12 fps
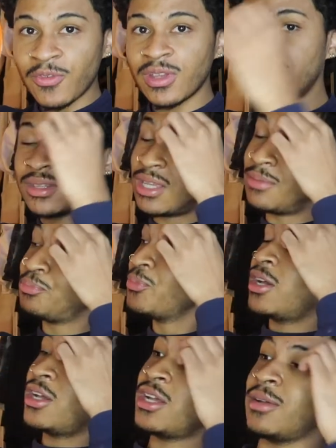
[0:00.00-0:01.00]
in, and then,
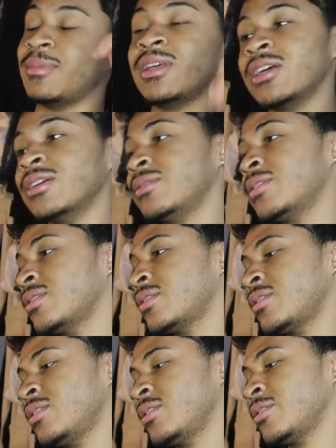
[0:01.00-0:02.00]
oh man,
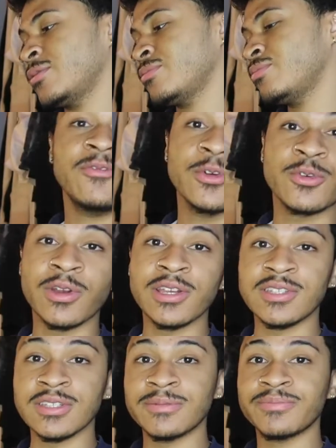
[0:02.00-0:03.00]
you know, I feel
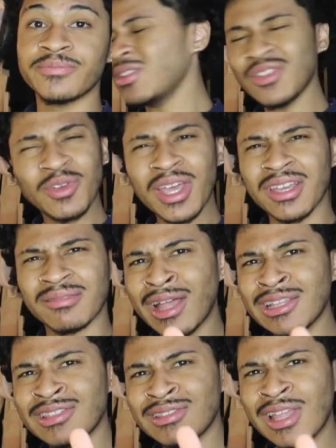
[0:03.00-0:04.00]
crazy, but it's okay.
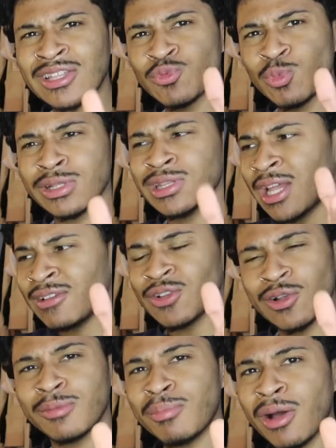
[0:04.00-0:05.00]
That's what life's
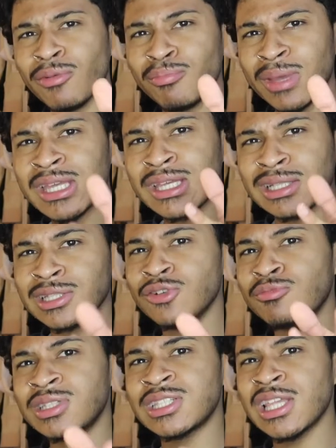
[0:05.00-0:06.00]
all about, making little
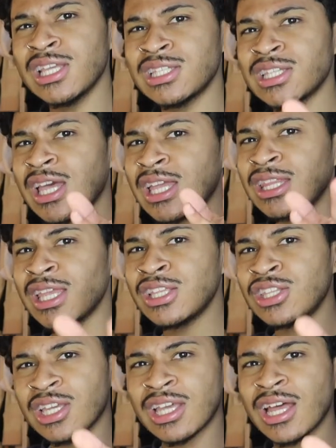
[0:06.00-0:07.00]
mistakes, and then
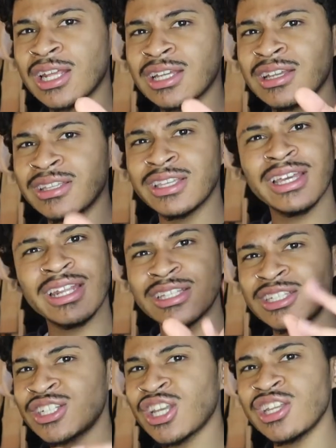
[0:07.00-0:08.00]
you gotta
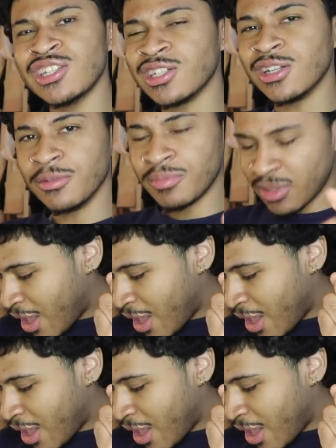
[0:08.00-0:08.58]
change it up.